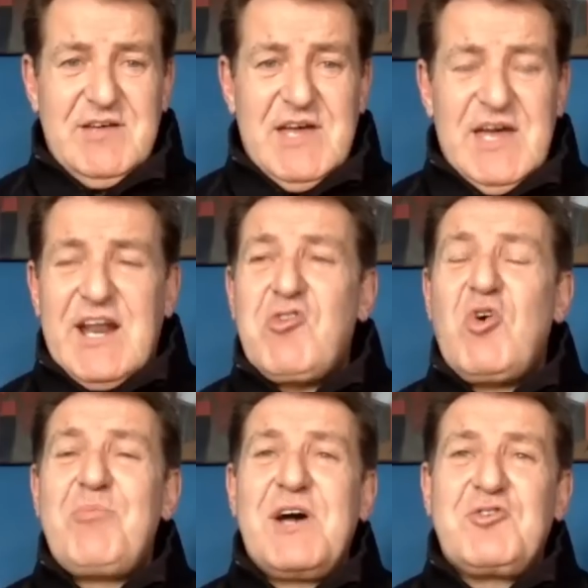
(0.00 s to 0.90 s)
And I
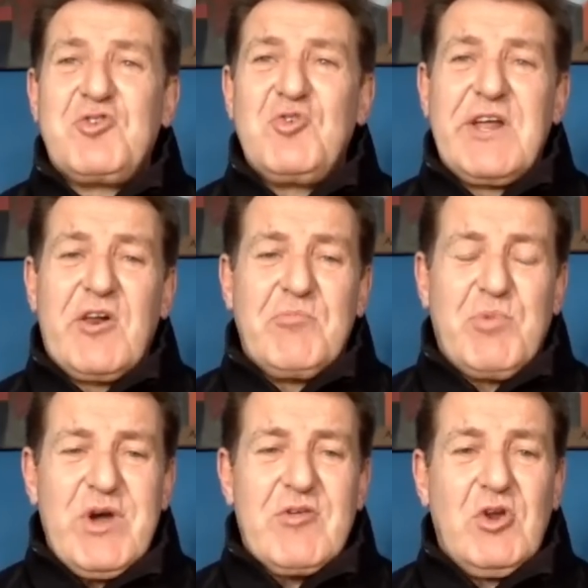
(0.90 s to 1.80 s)
saw my two little
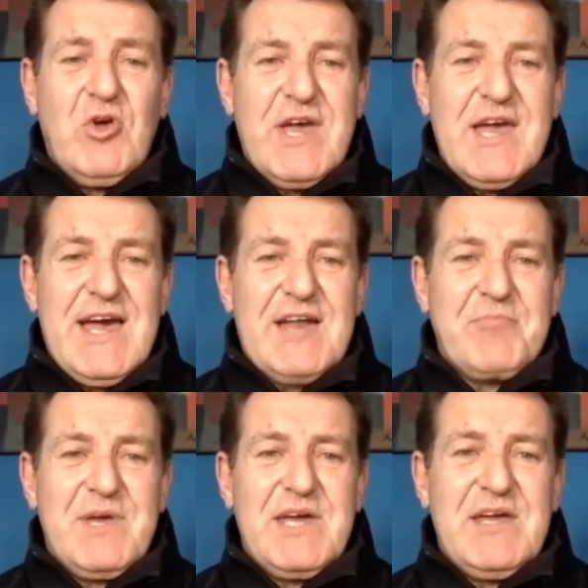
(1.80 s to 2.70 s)
boys looking at
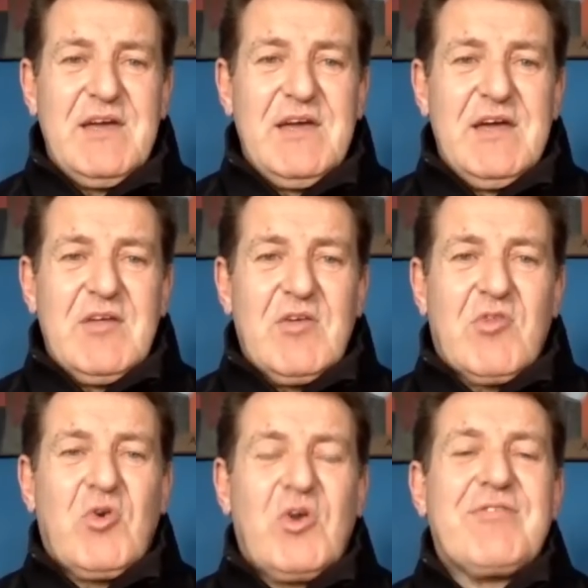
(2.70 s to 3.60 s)
me,
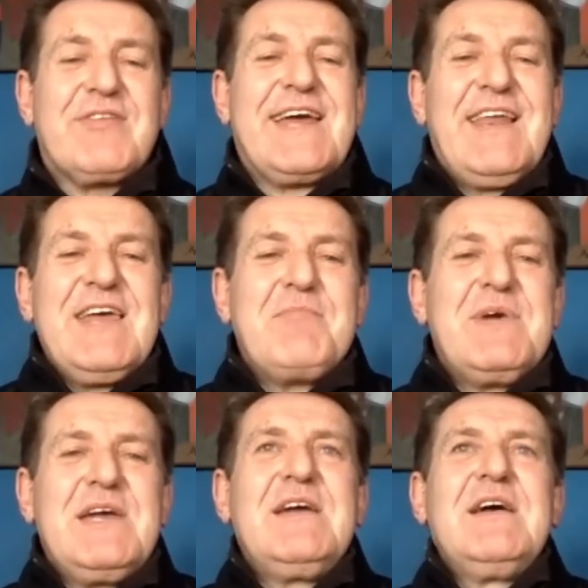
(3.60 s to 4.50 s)
sort of telling
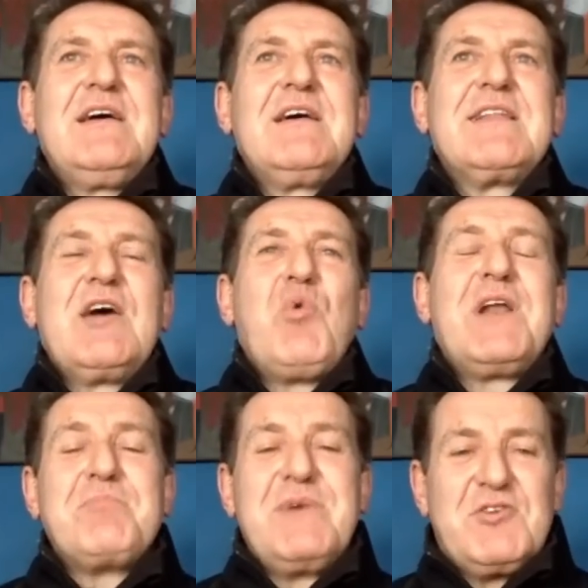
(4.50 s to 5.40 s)
me they
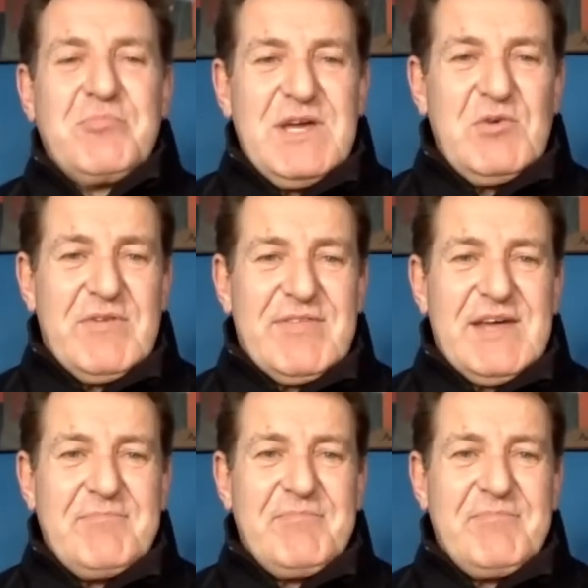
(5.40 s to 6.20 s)
want me to be with them.